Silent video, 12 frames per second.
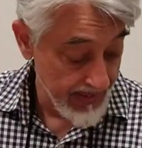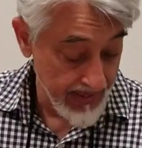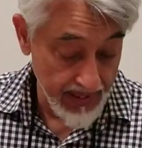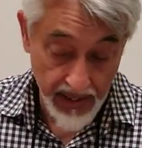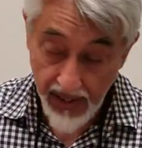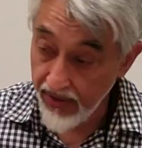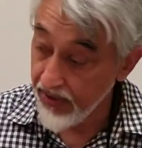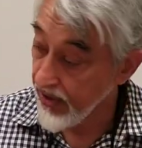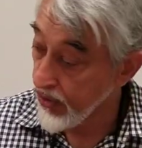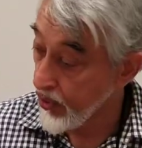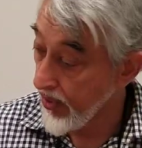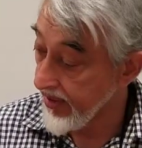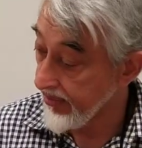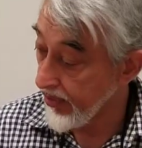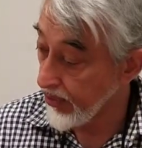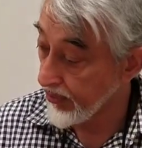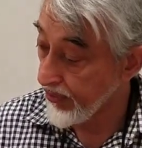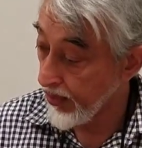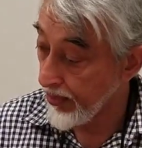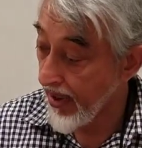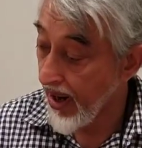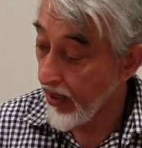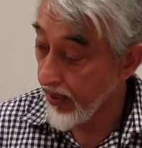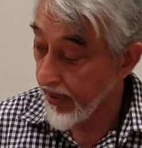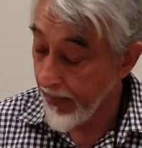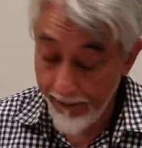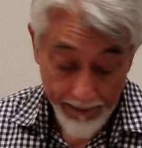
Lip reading: 120 volt full power.